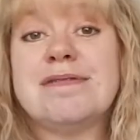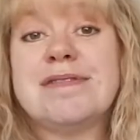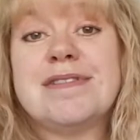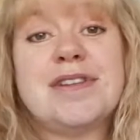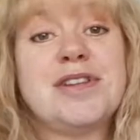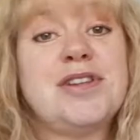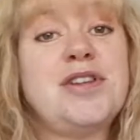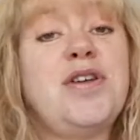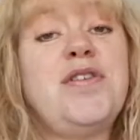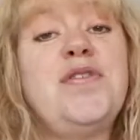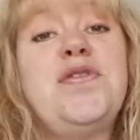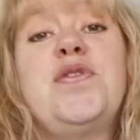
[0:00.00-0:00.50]

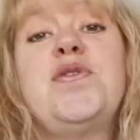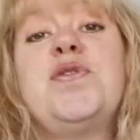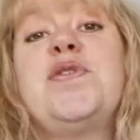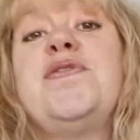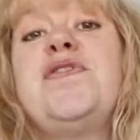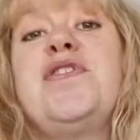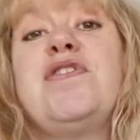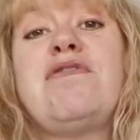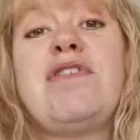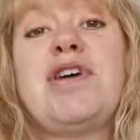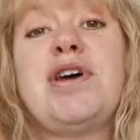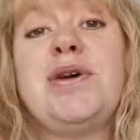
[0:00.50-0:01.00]
no fault of
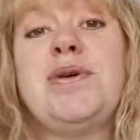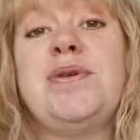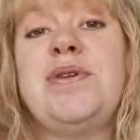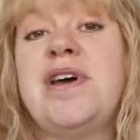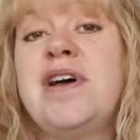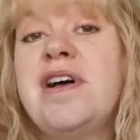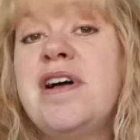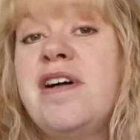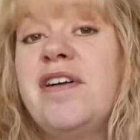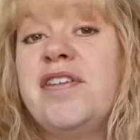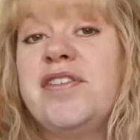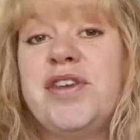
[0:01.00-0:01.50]
your own,
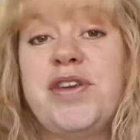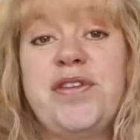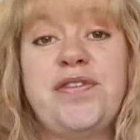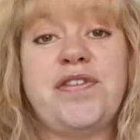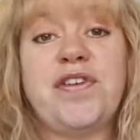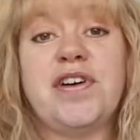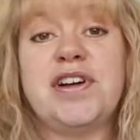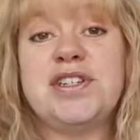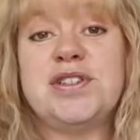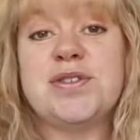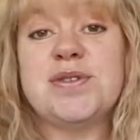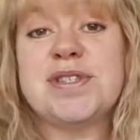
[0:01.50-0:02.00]
you
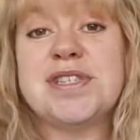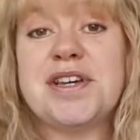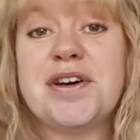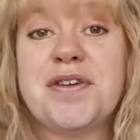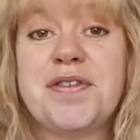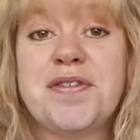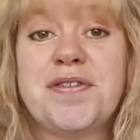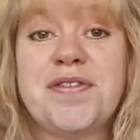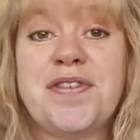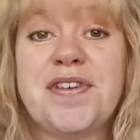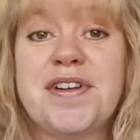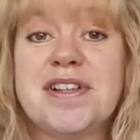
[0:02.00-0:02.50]
find
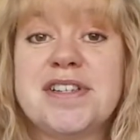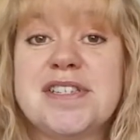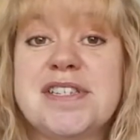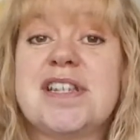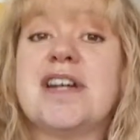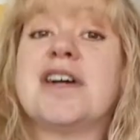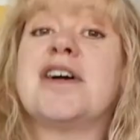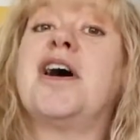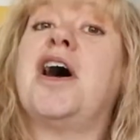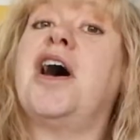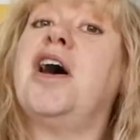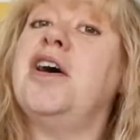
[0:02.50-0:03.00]
yourself
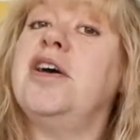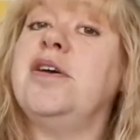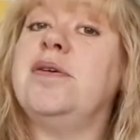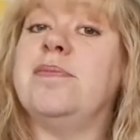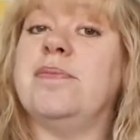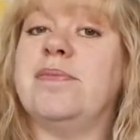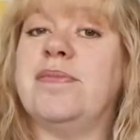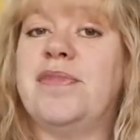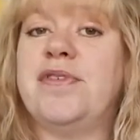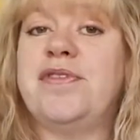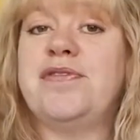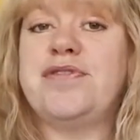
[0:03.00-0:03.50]
stuck at
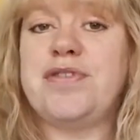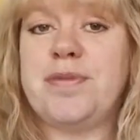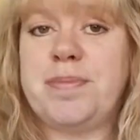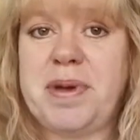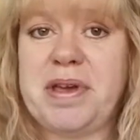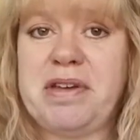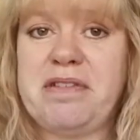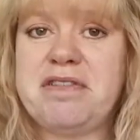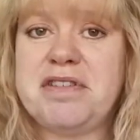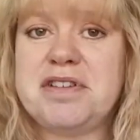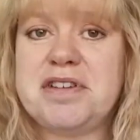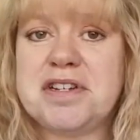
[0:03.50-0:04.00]
home for a
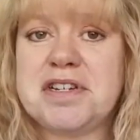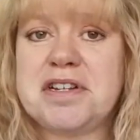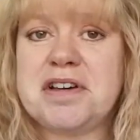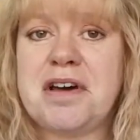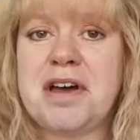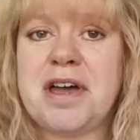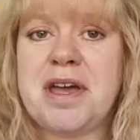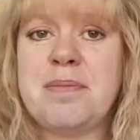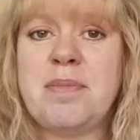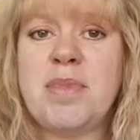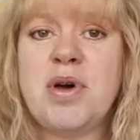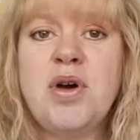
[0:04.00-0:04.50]
period of
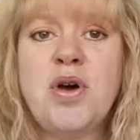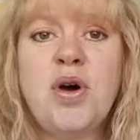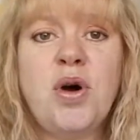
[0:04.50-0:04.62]
time,